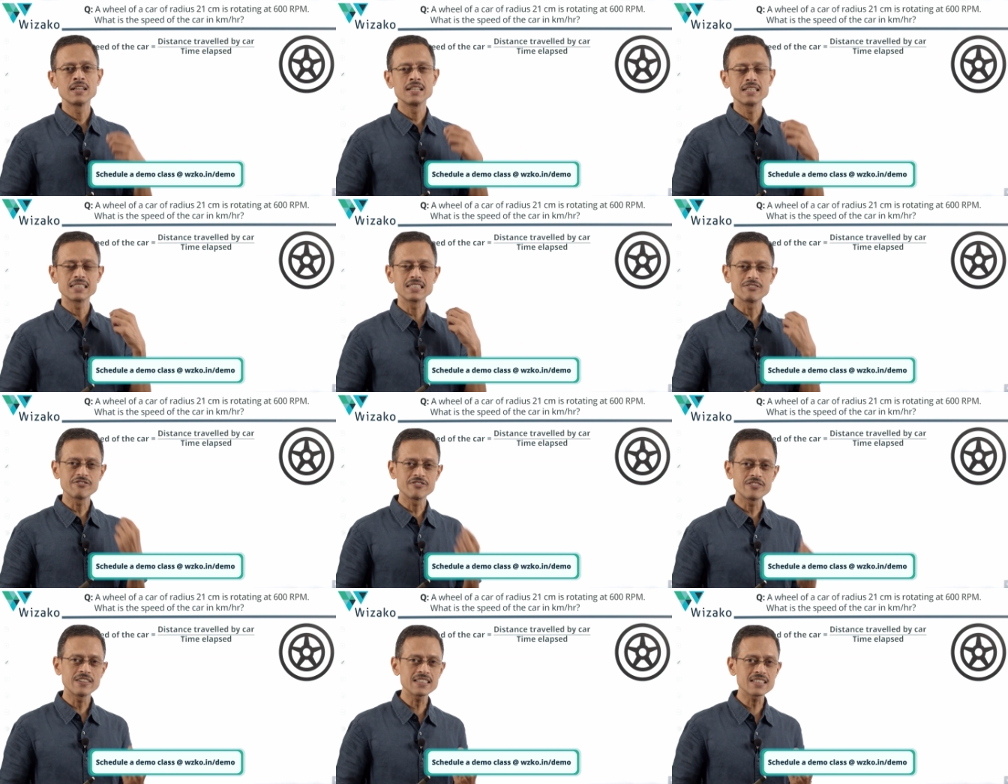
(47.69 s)
In the
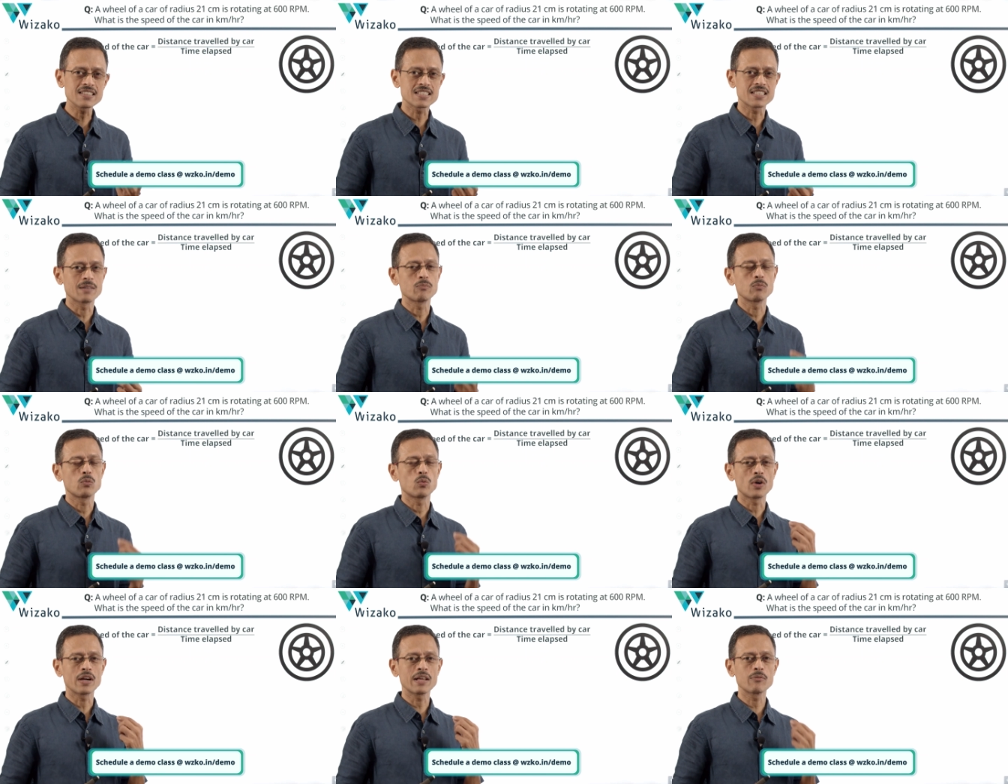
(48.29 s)
first
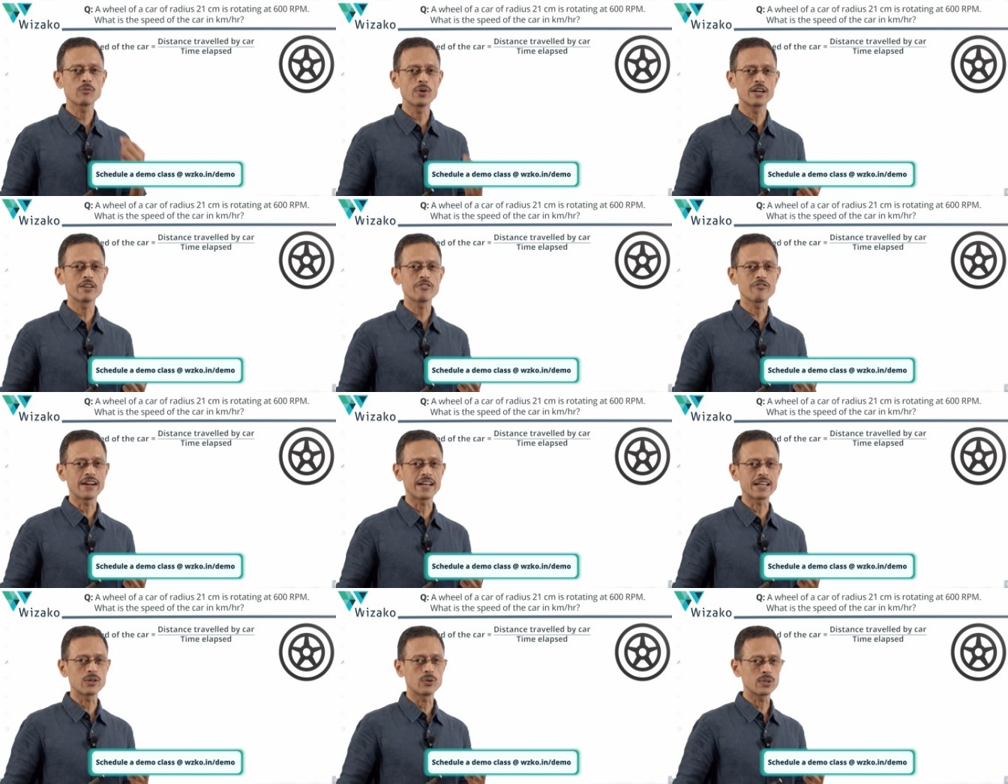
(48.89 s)
step, what I'm going to
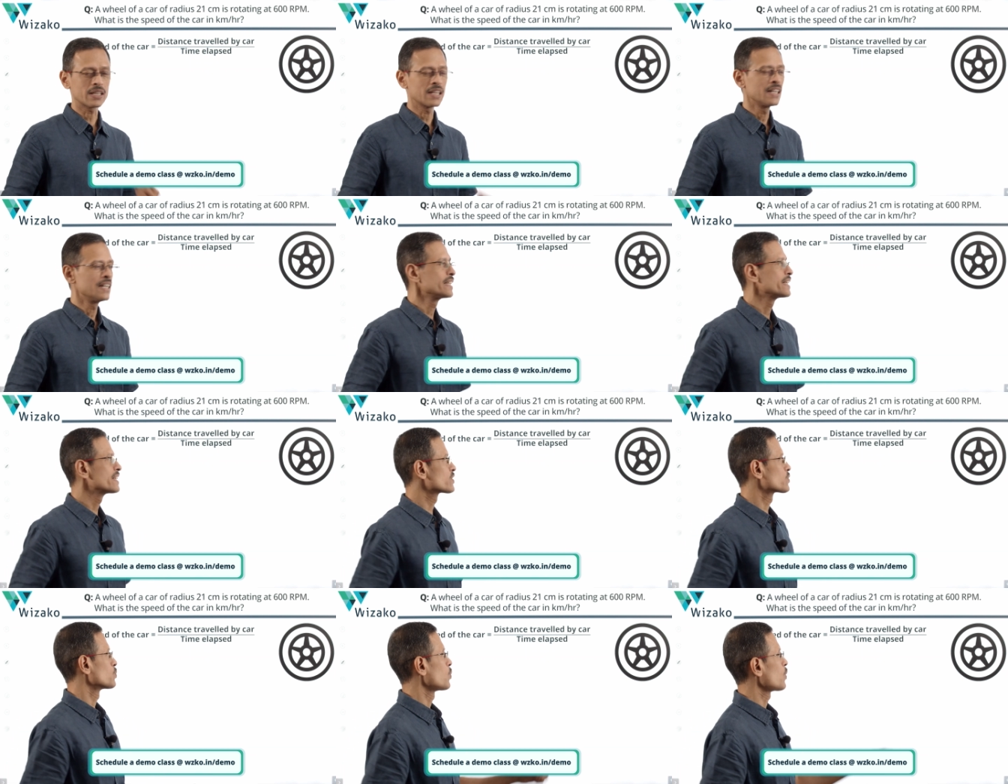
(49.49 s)
find out
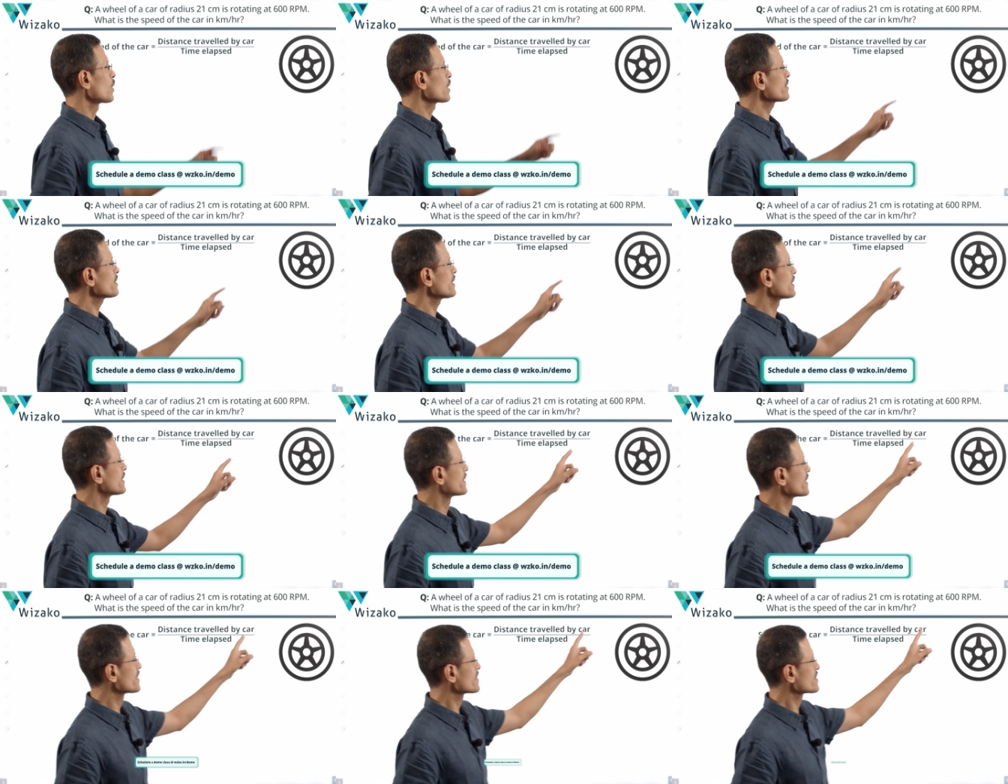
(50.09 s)
is what is the
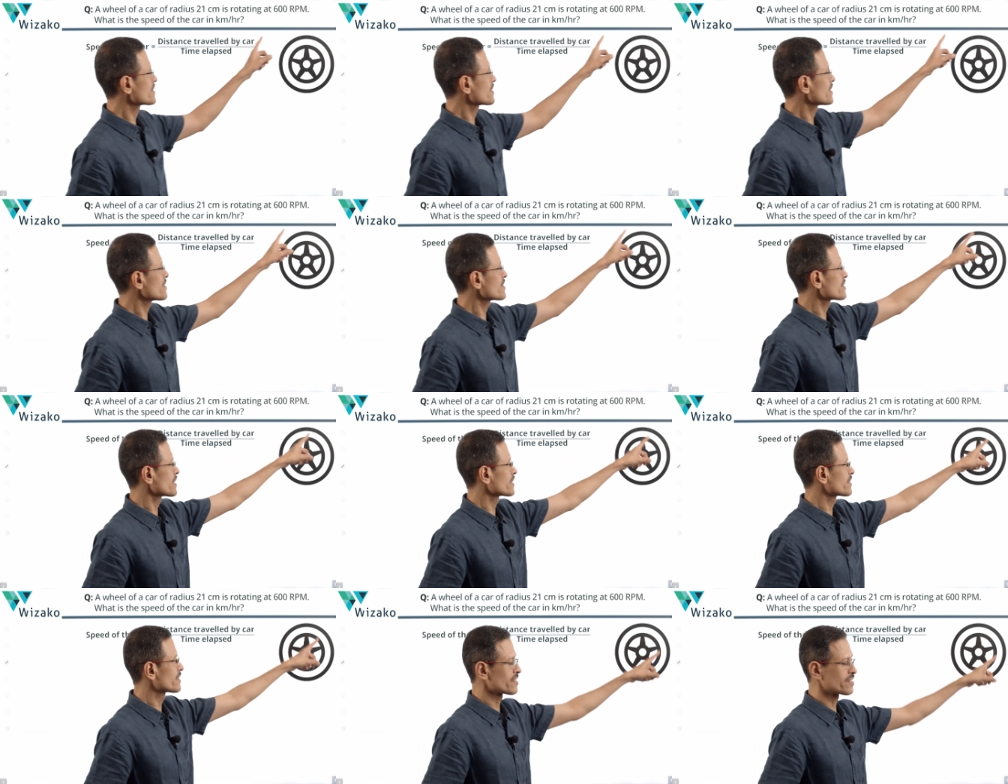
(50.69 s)
distance
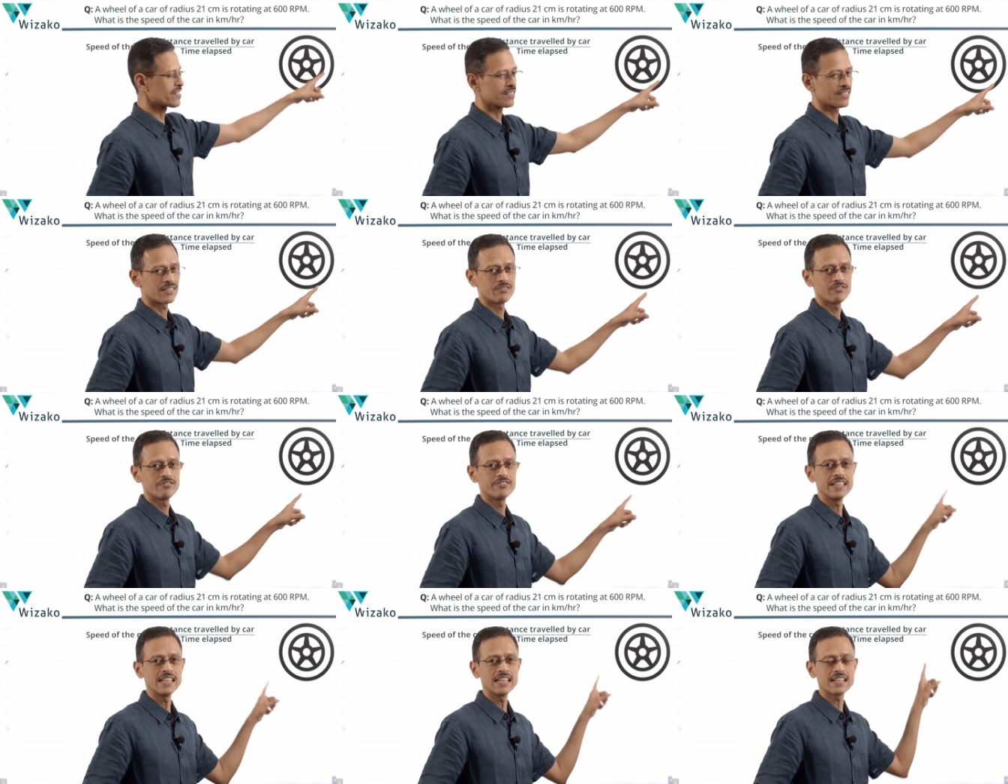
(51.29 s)
that this
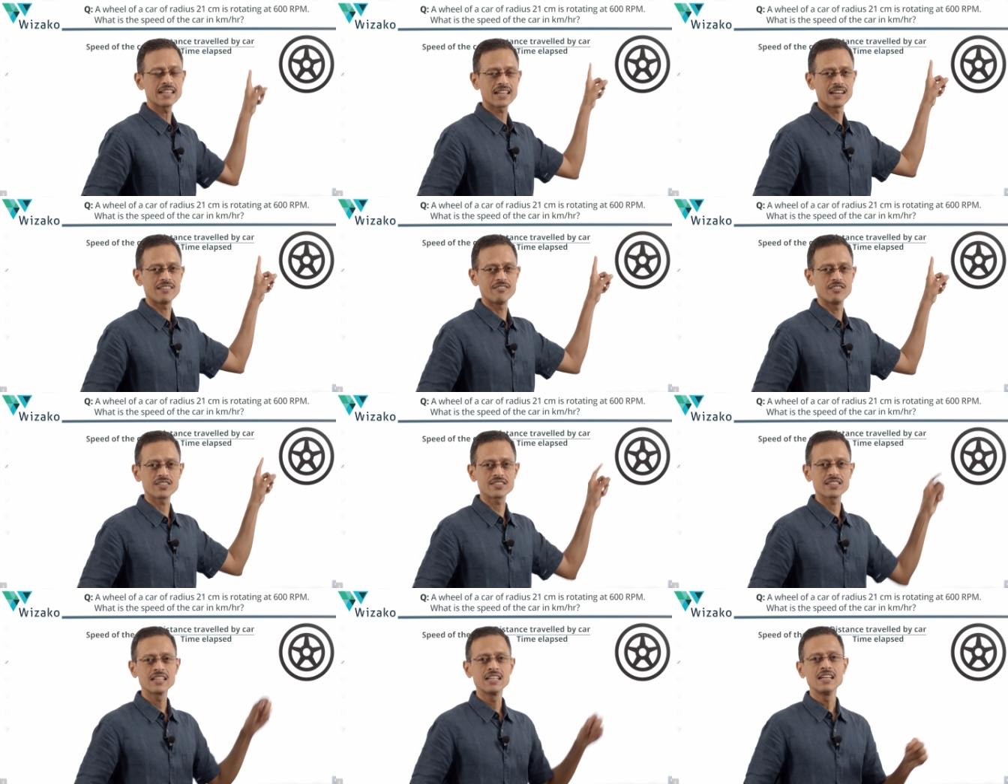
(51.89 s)
wheel
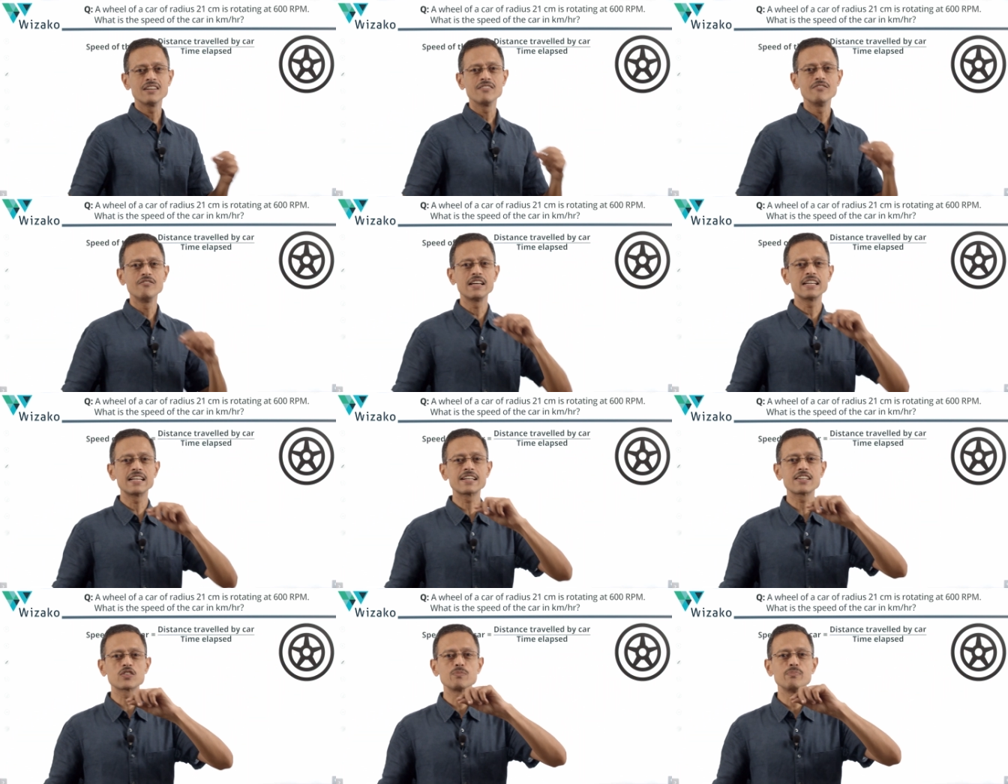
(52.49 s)
covers
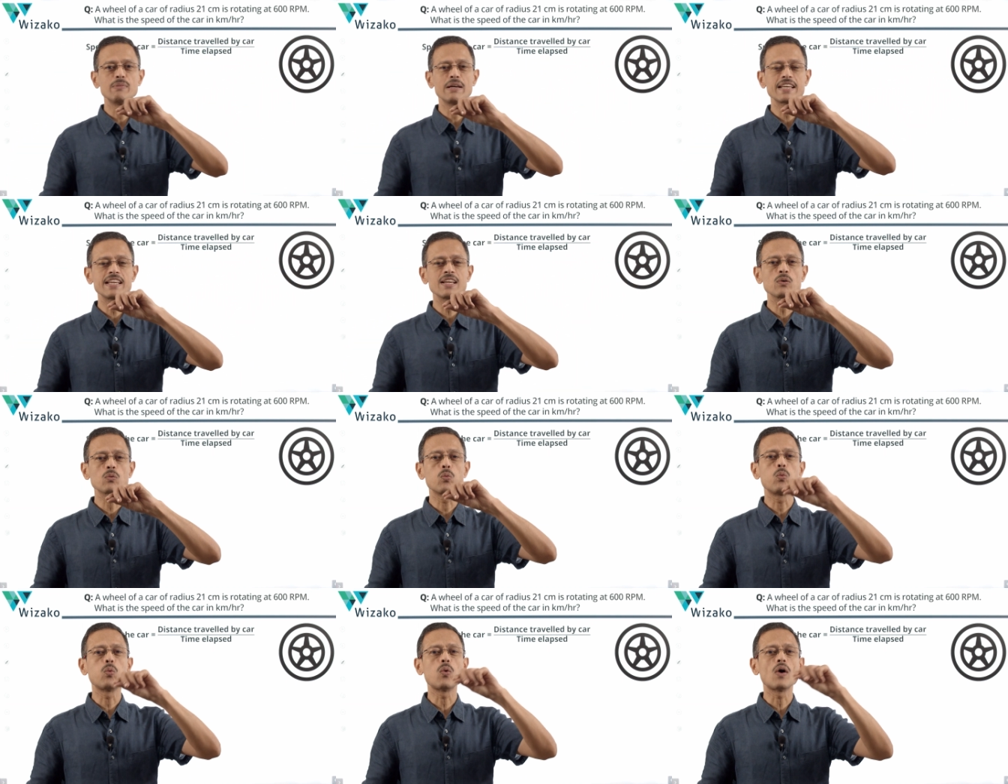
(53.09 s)
when it is
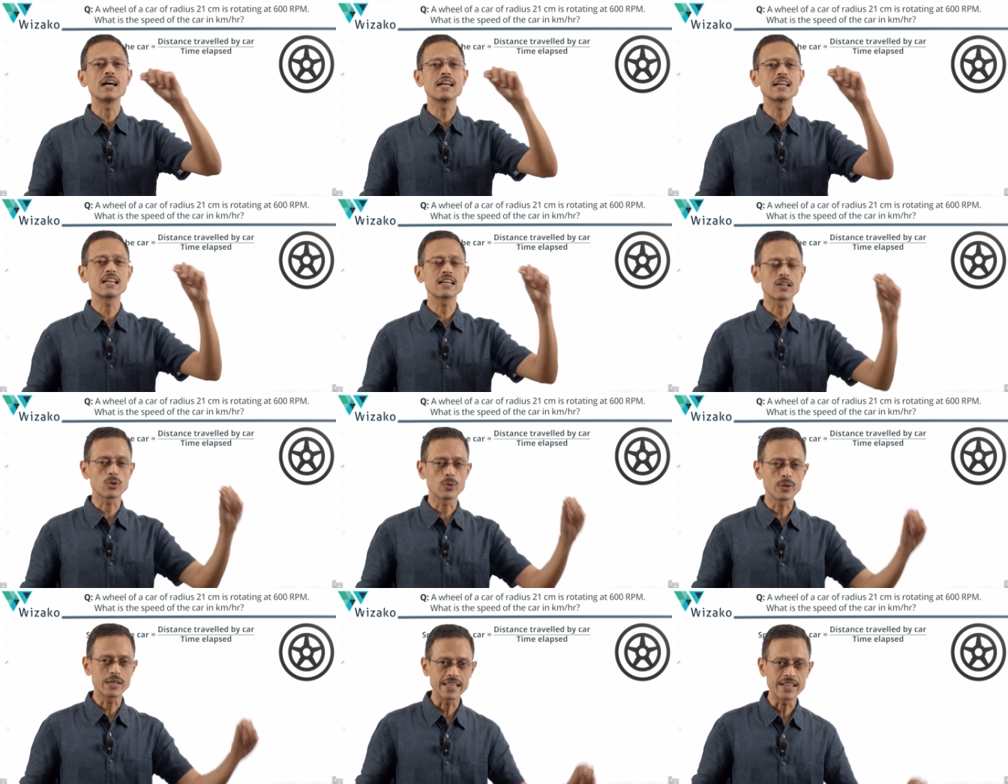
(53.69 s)
making one
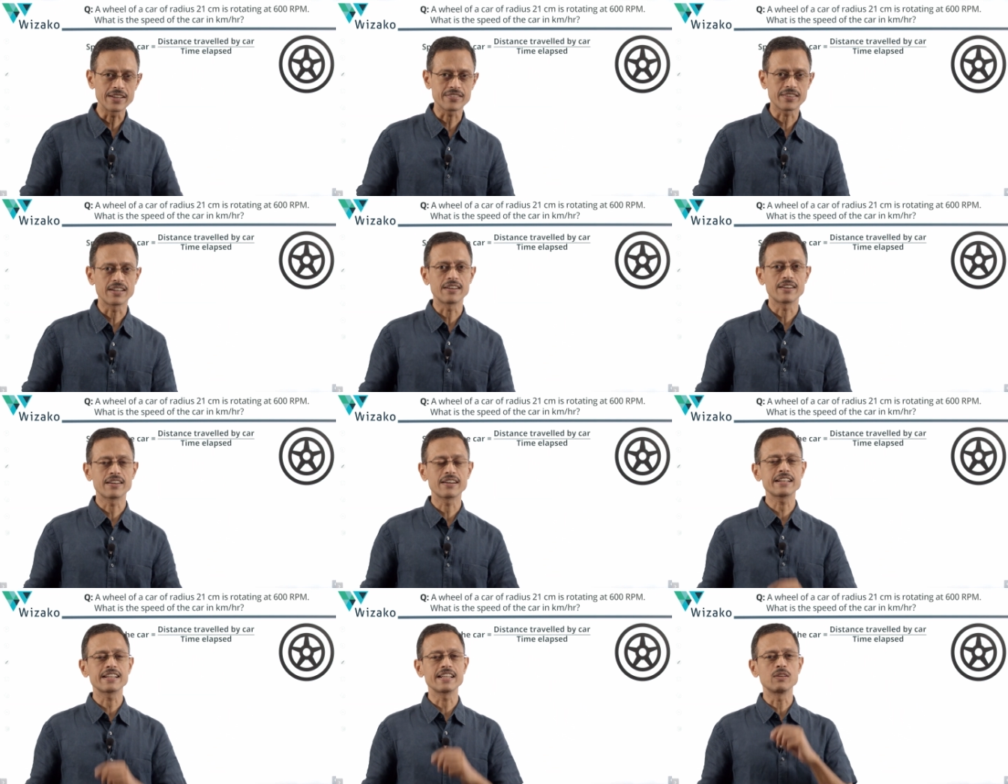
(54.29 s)
rotation, right?